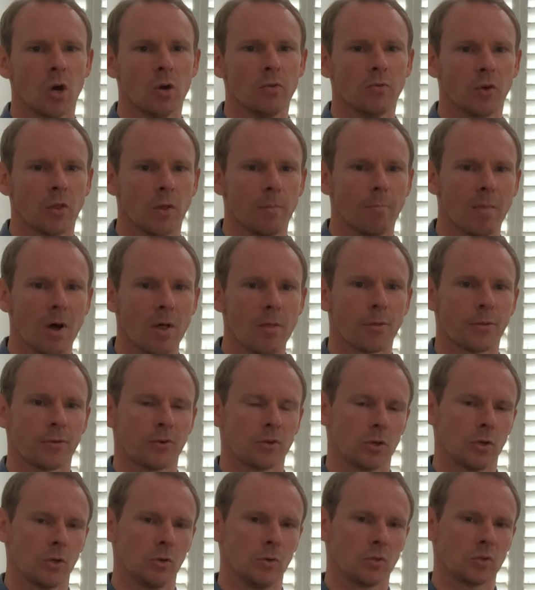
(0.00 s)
over the month
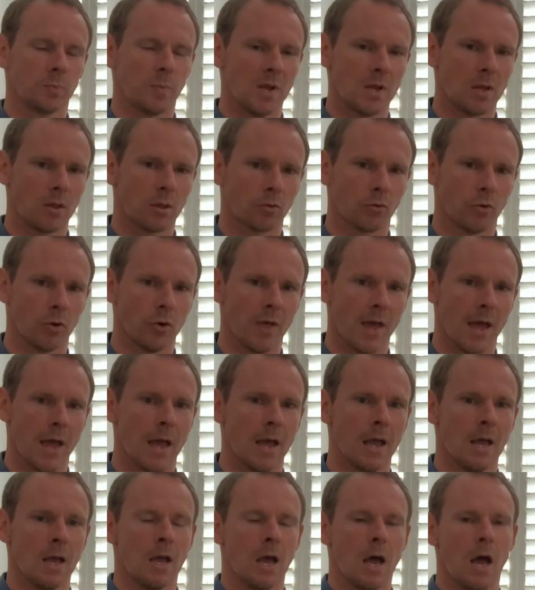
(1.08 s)
to speak through
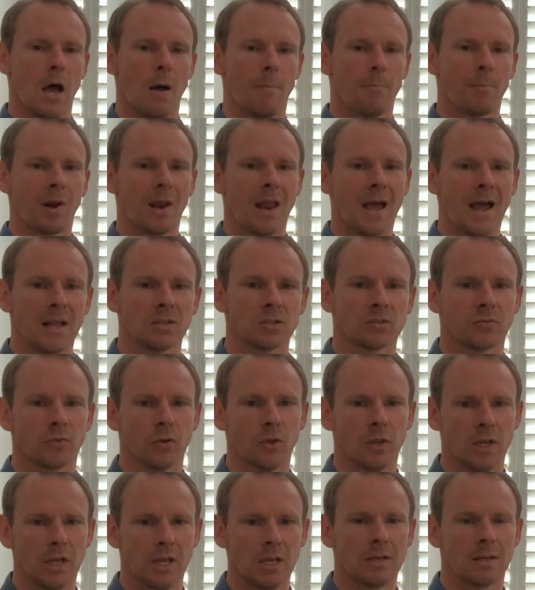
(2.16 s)
their plans for
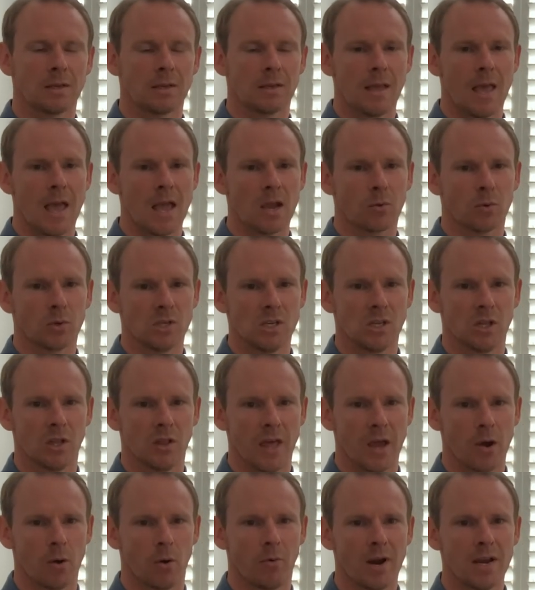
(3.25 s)
the equity that
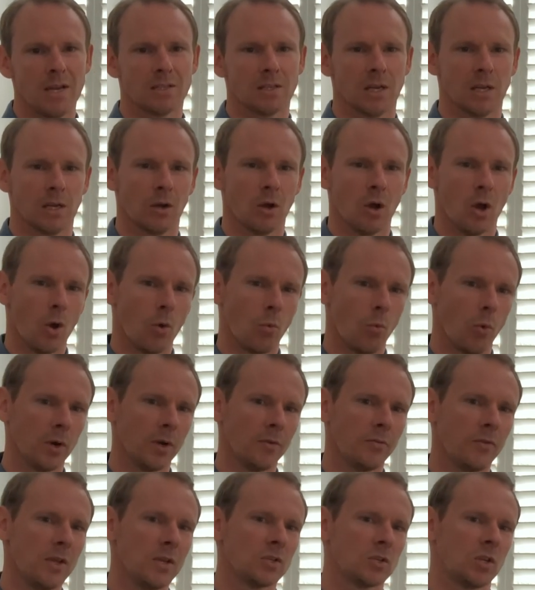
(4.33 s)
they were raising, one
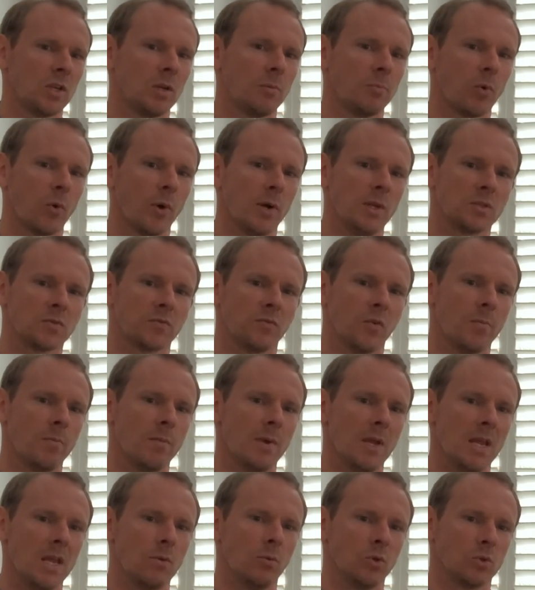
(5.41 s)
of the interesting points for
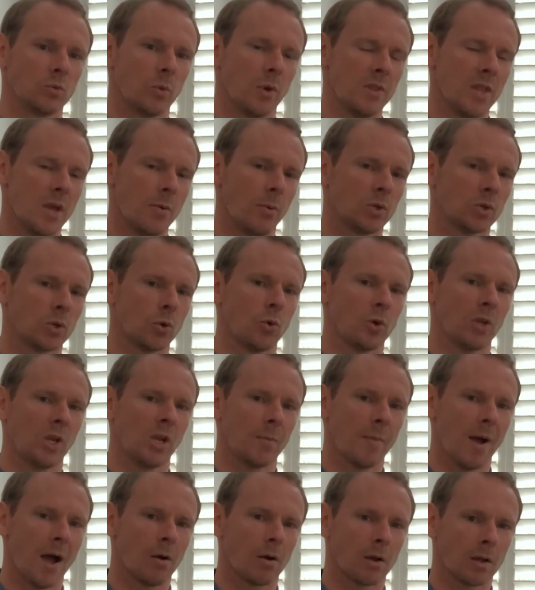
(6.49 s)
me was when they were talking
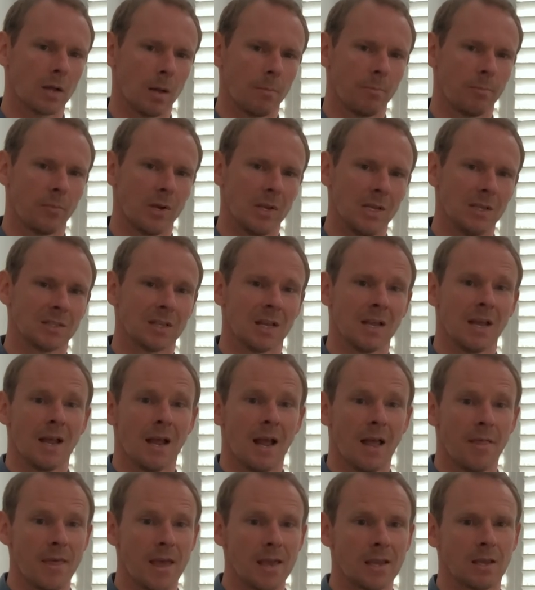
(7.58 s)
about companies
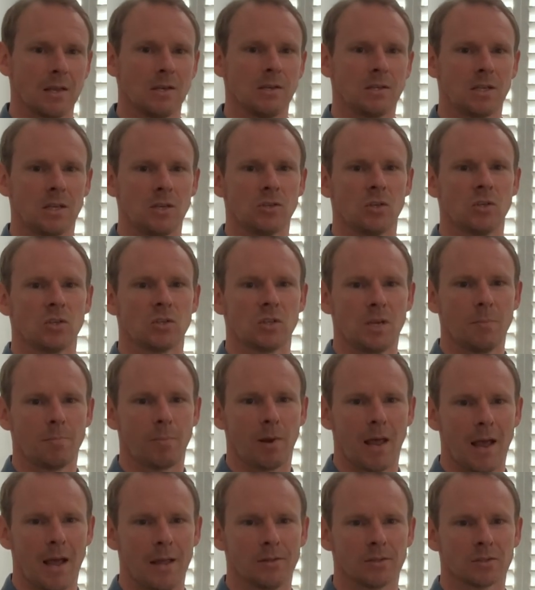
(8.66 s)
and their contingency
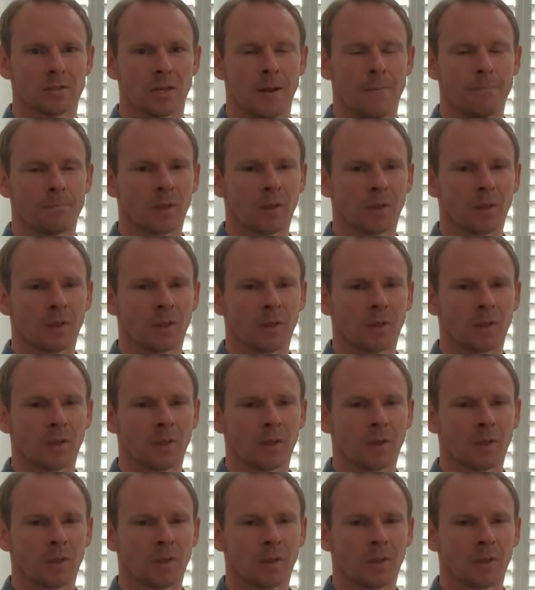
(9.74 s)
plans.